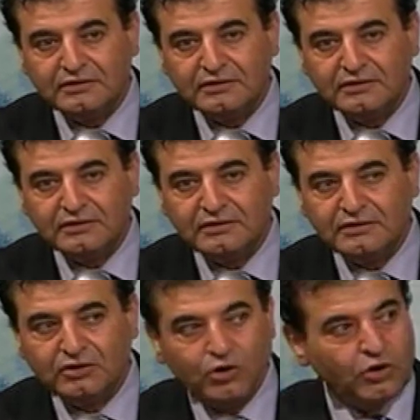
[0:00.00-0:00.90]
Or if you
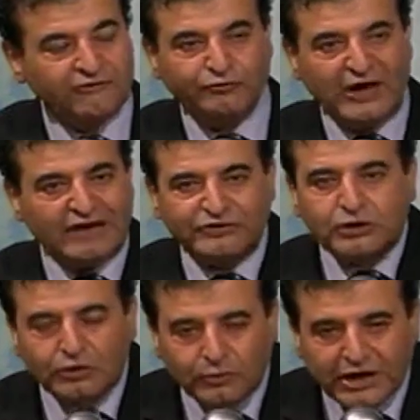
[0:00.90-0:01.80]
have a career
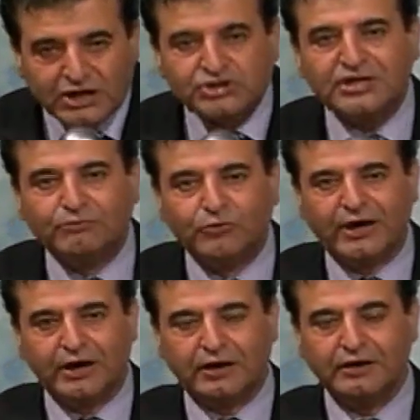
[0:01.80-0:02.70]
somewhere.
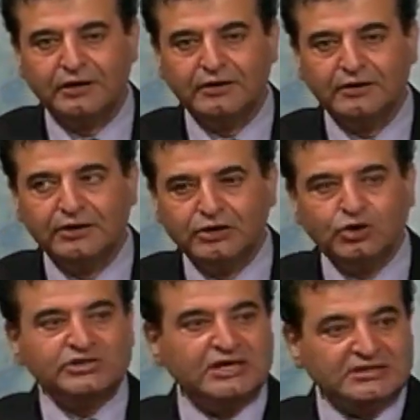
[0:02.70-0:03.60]
You said something
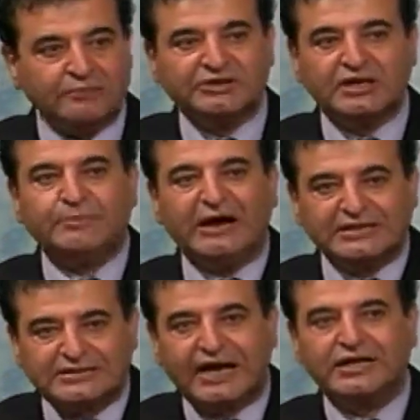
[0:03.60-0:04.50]
about Zionists
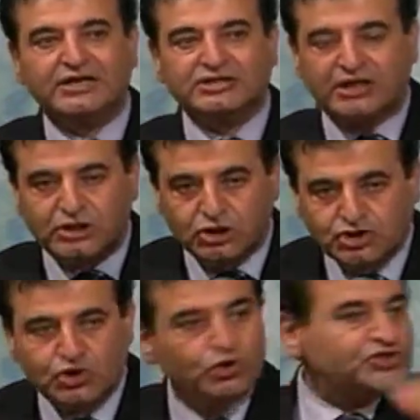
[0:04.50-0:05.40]
and the Jews, you're going to
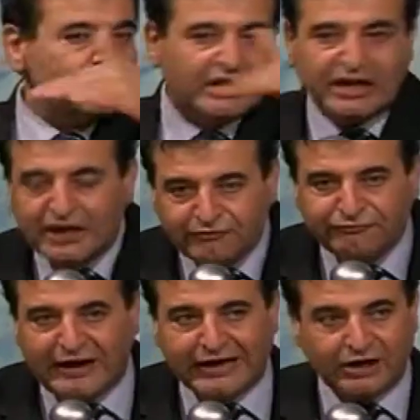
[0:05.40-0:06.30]
get fired just
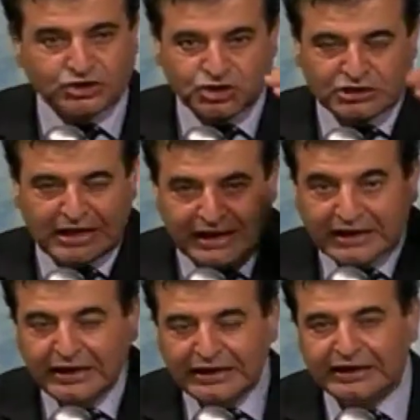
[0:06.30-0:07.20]
like Helen
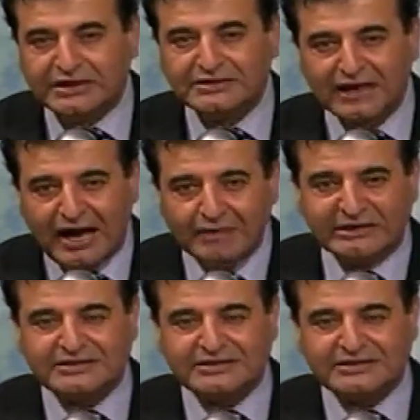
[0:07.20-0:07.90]
Thomas did.